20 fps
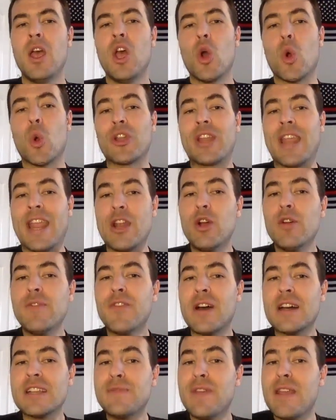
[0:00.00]

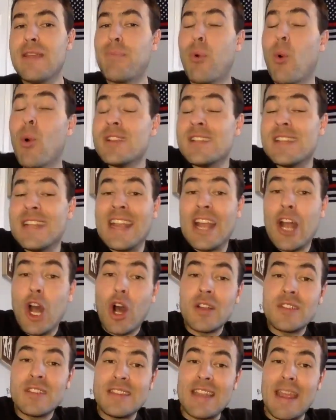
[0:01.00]
Organophosphate poisoning
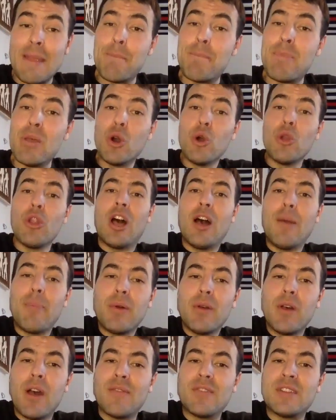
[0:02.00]
causes a buildup
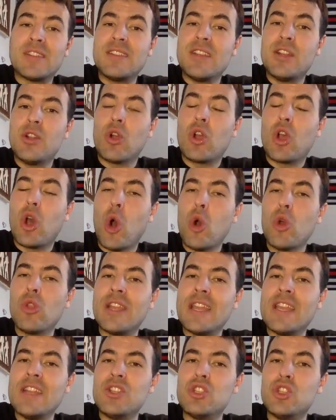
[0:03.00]
of
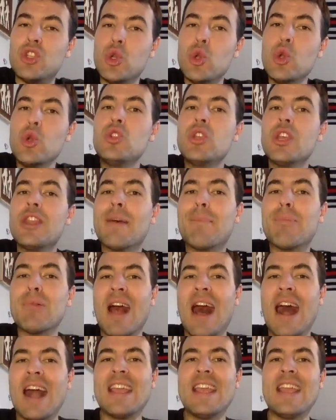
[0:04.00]
acetylcholine due to the
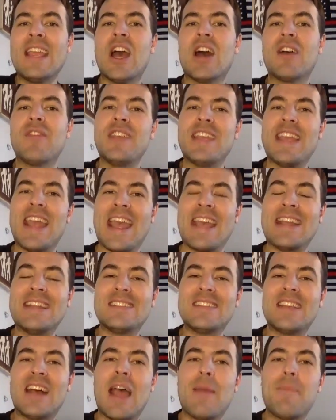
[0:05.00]
blocking of the
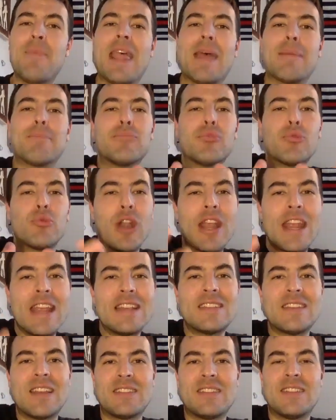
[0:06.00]
enzyme that
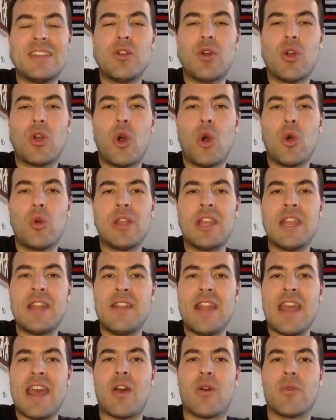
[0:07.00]
breaks acetylcholine
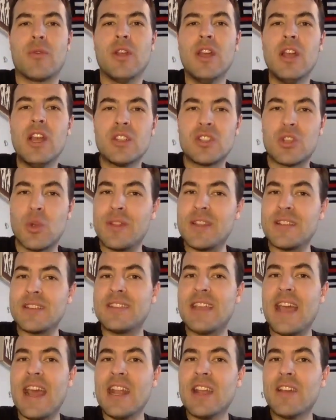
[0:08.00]
down. So in the
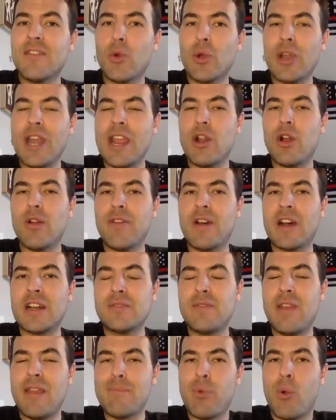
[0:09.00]
setting of
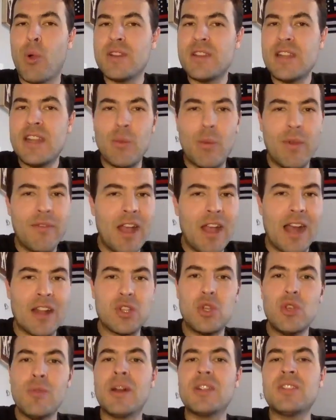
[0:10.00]
organophosphate poisoning, we've got
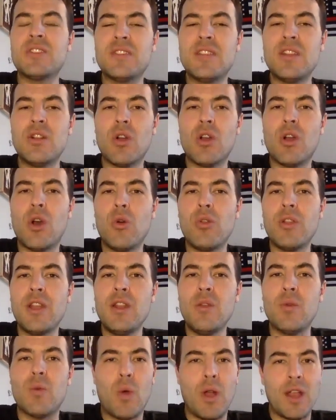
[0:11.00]
too much
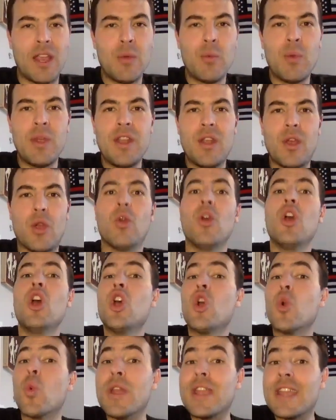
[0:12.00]
acetylcholine. What can we do?
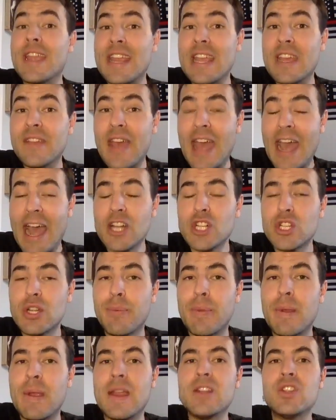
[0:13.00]
We can give
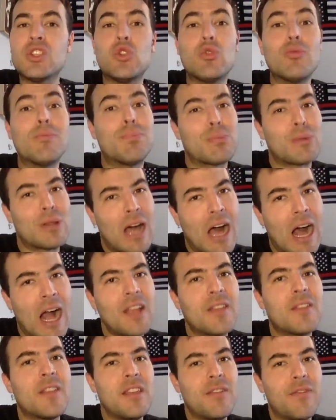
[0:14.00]
atropine to
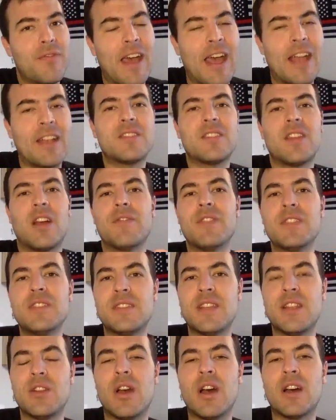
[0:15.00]
block the effects of the
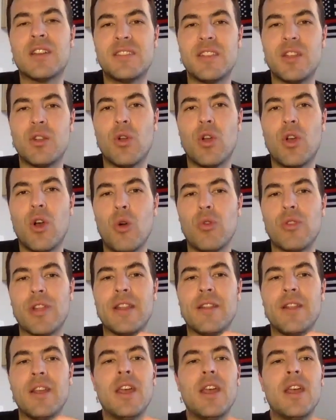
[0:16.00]

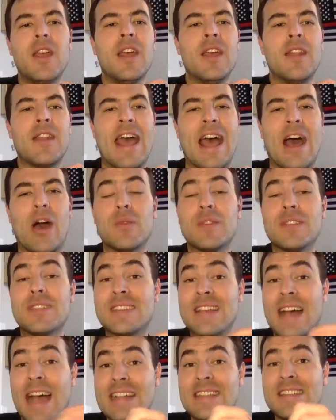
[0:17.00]
acetylcholine. Now,
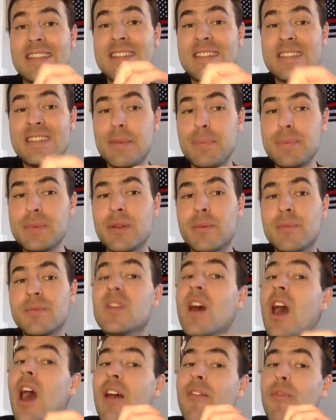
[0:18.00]
signs and symptoms
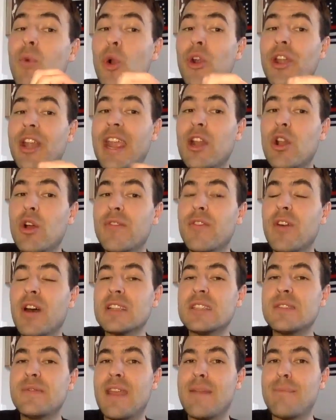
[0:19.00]
of
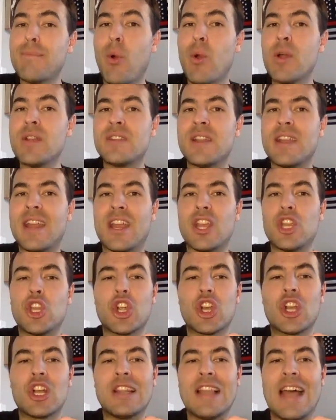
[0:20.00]
organophosphate poisoning,
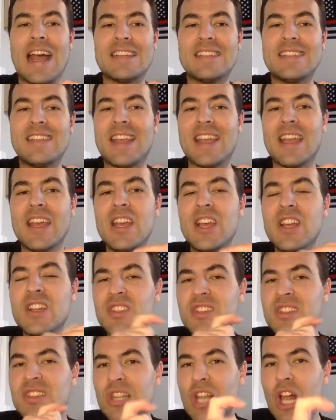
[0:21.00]
your classic
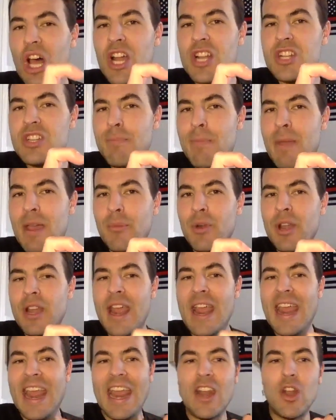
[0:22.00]
sludge memory
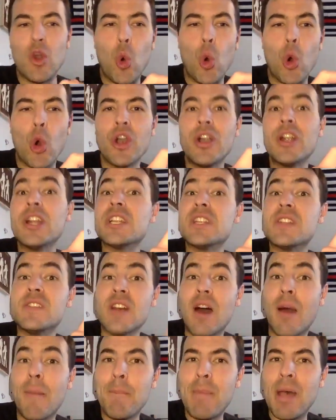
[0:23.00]
aid or
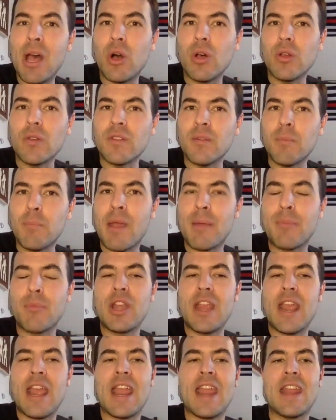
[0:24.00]
dumbbells
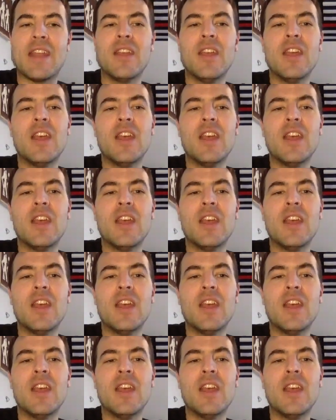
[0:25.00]
memory aid.